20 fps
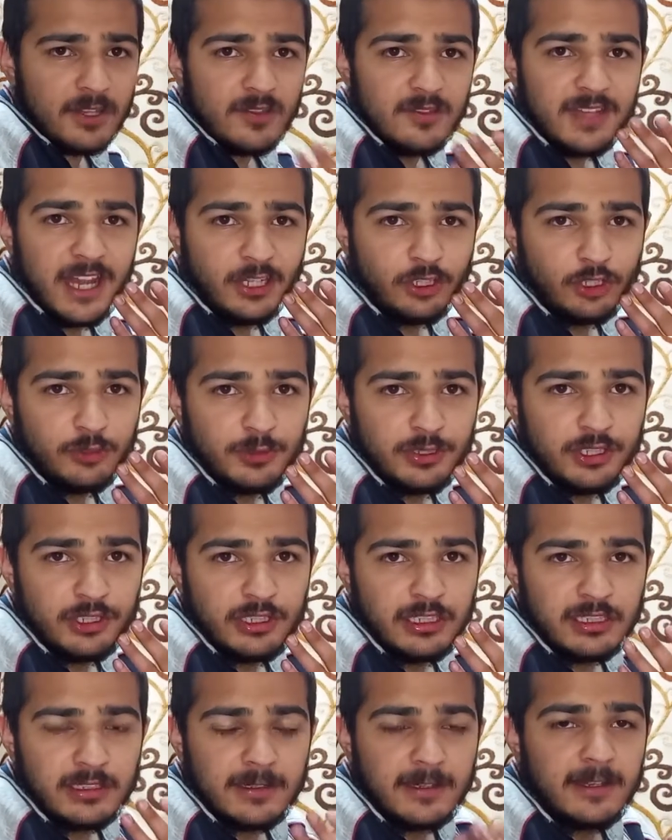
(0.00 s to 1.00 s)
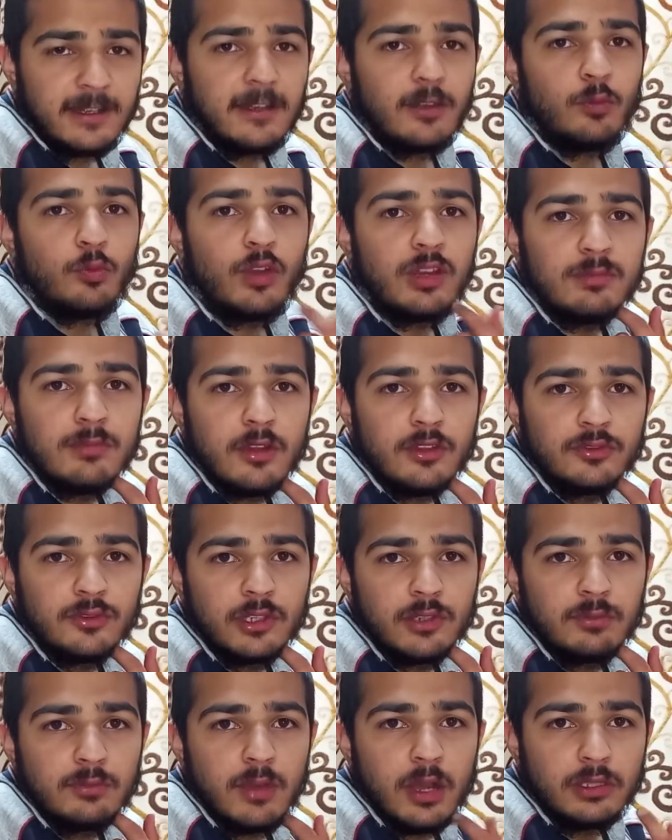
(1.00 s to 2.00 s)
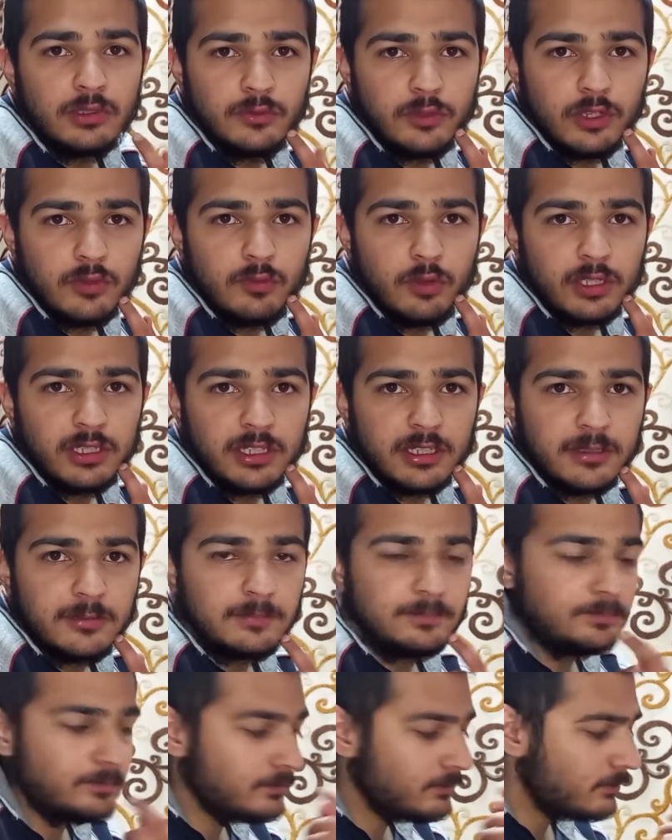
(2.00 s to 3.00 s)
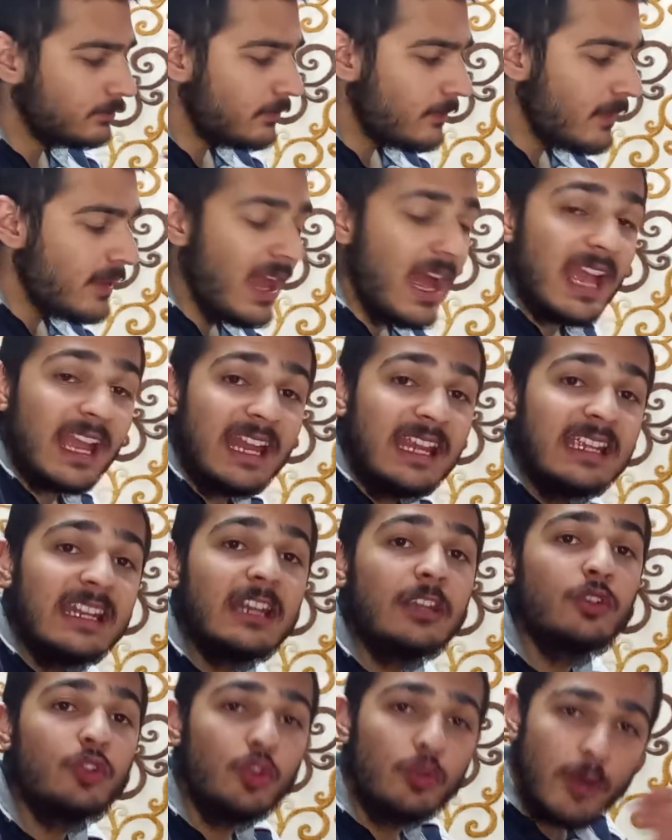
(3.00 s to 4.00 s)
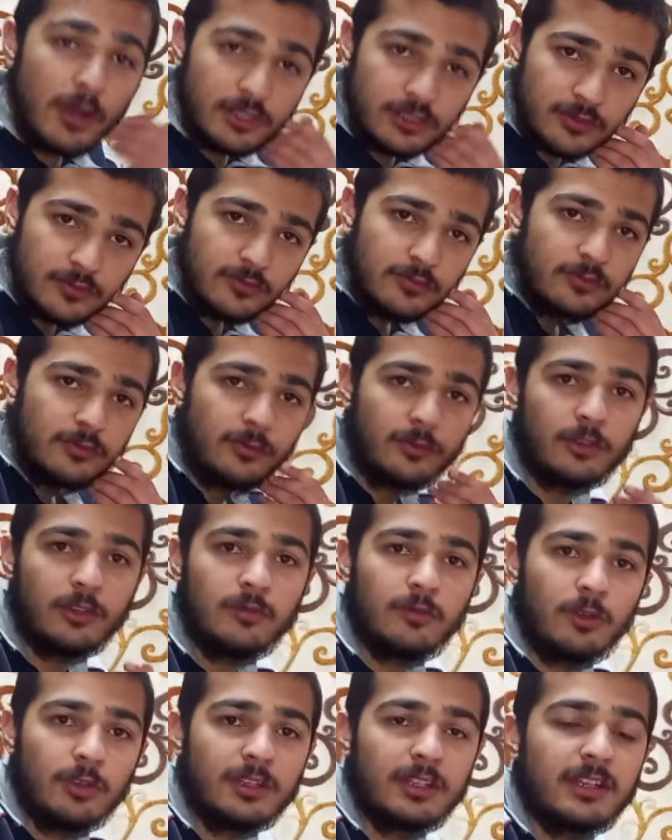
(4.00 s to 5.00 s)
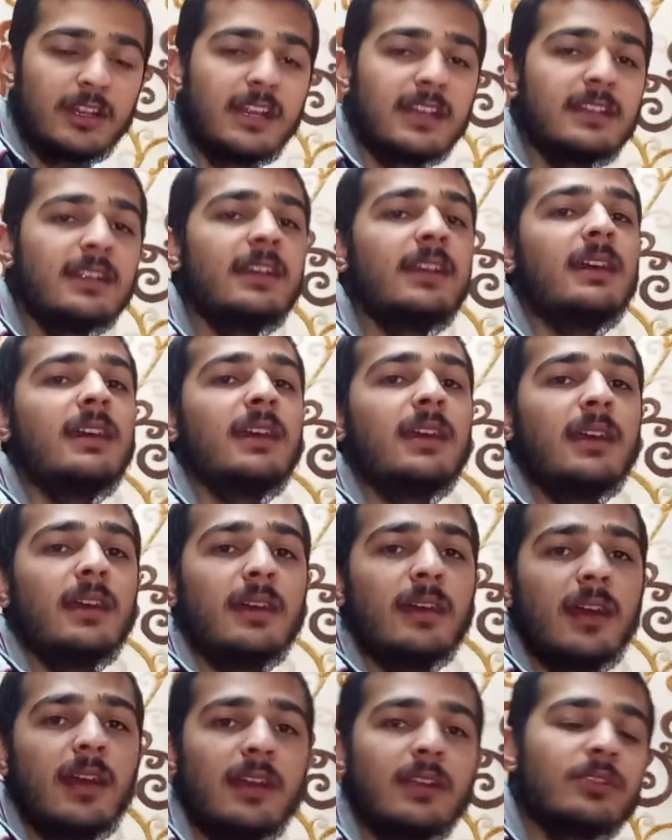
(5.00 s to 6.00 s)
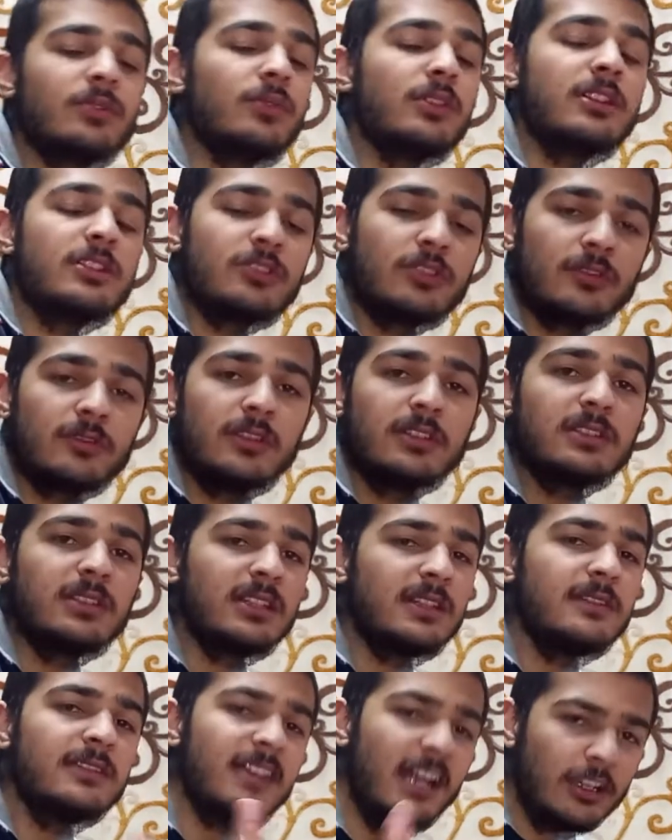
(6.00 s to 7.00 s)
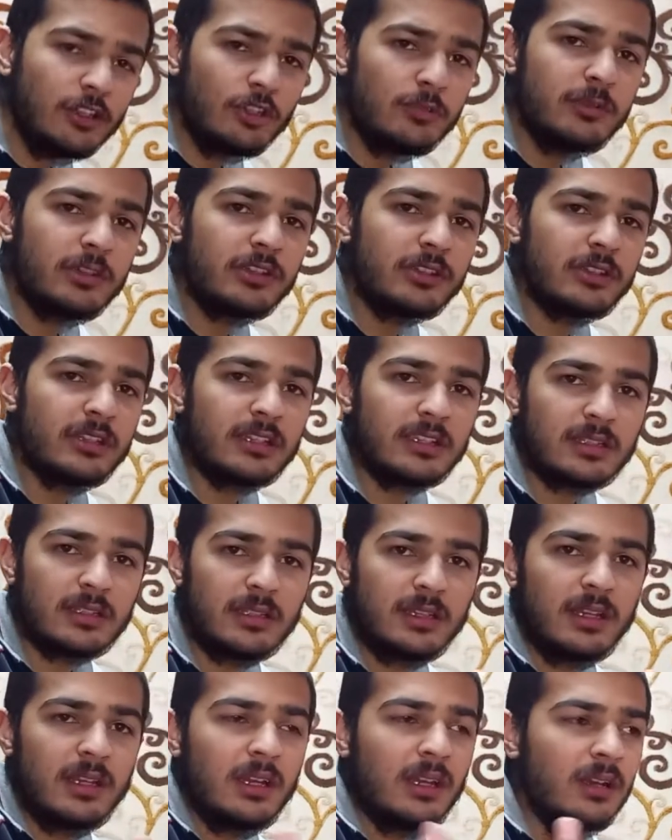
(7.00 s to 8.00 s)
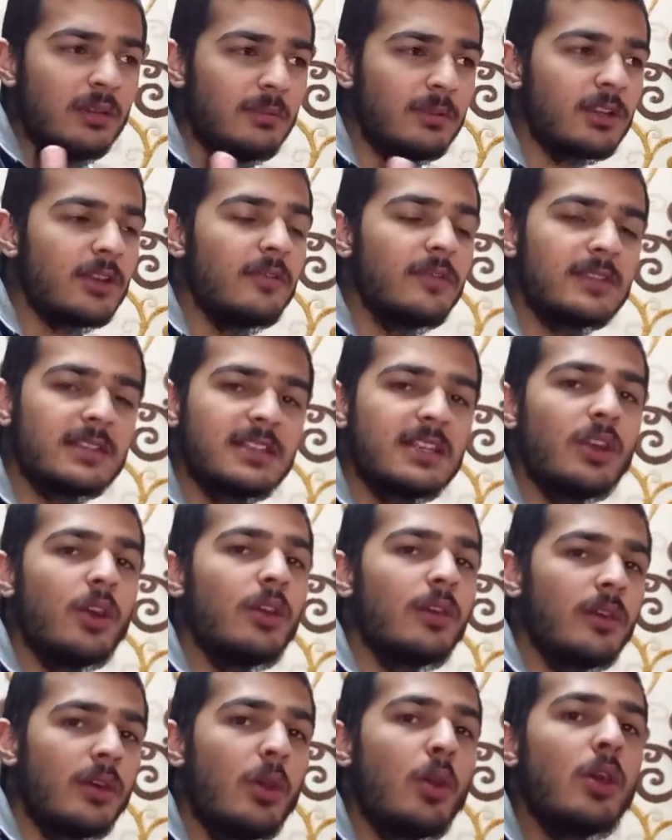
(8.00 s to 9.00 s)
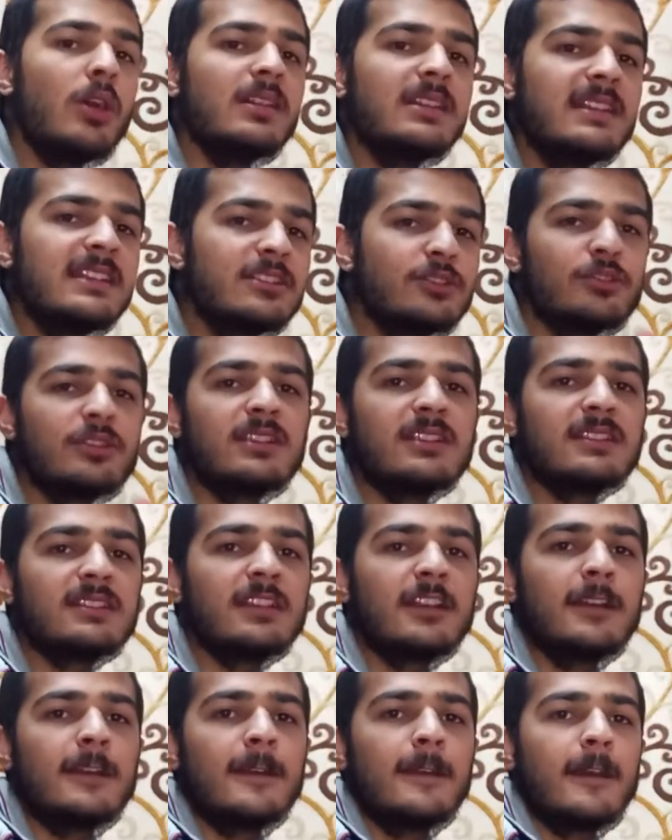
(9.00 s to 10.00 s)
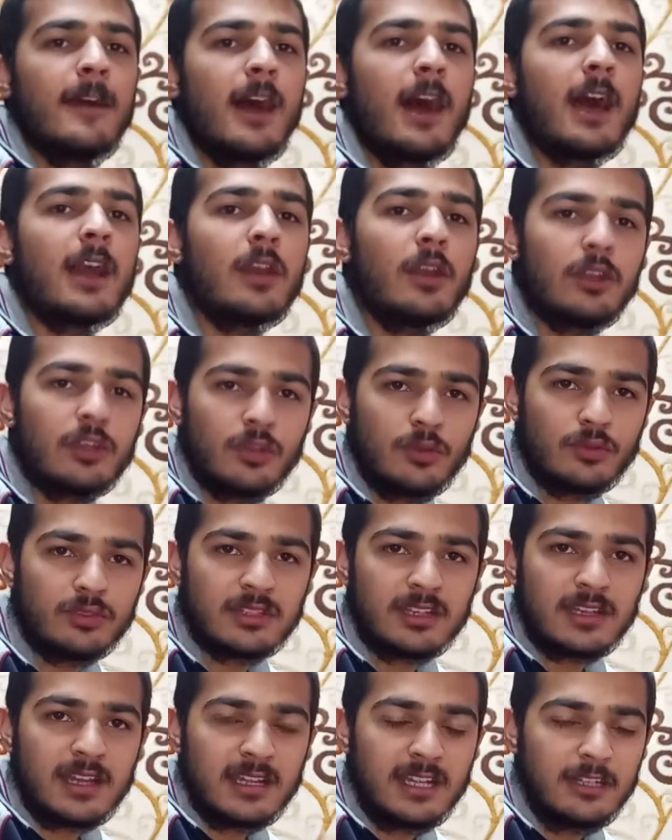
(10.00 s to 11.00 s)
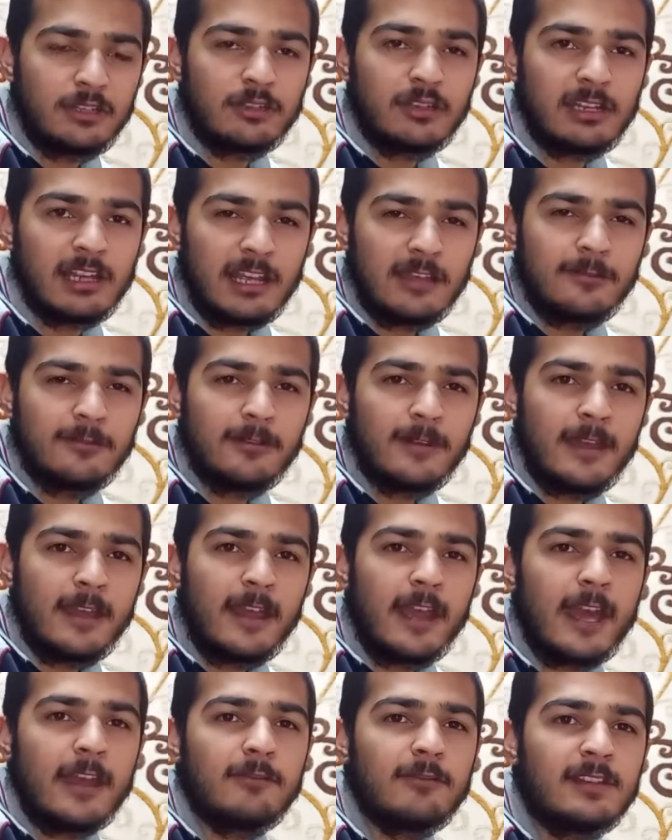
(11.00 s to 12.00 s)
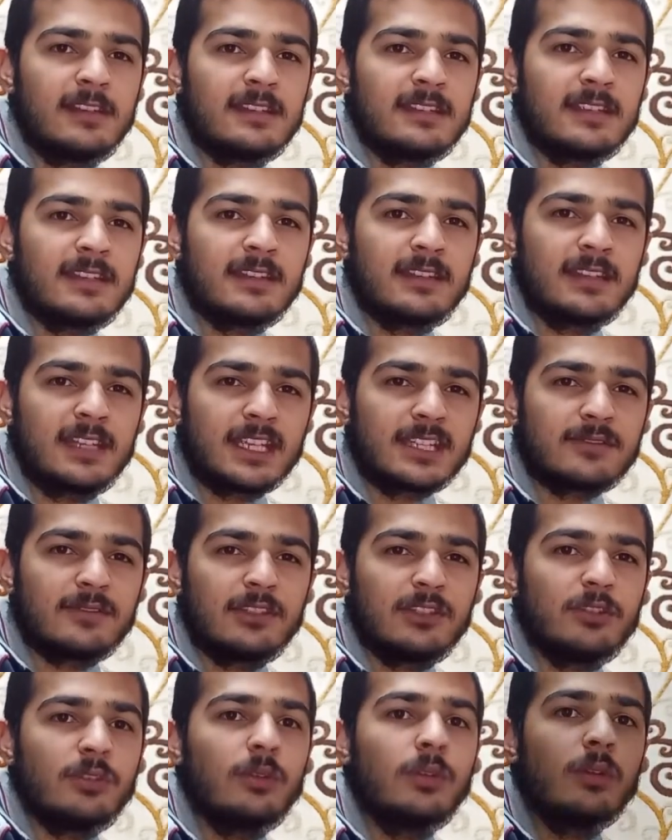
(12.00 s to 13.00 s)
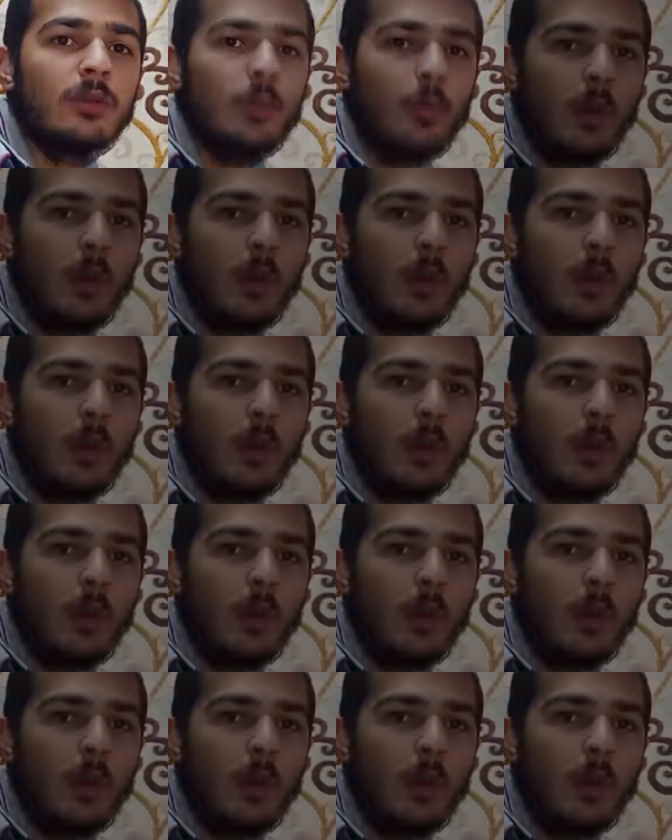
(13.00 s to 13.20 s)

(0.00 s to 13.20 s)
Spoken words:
So even that could be a unit. 1 mouthful of water. I can take 2 mouthful of water, and so on and so forth. Even that could be a unit. But obviously, all these units are not used in our day-to-day life, and we'll see in the next video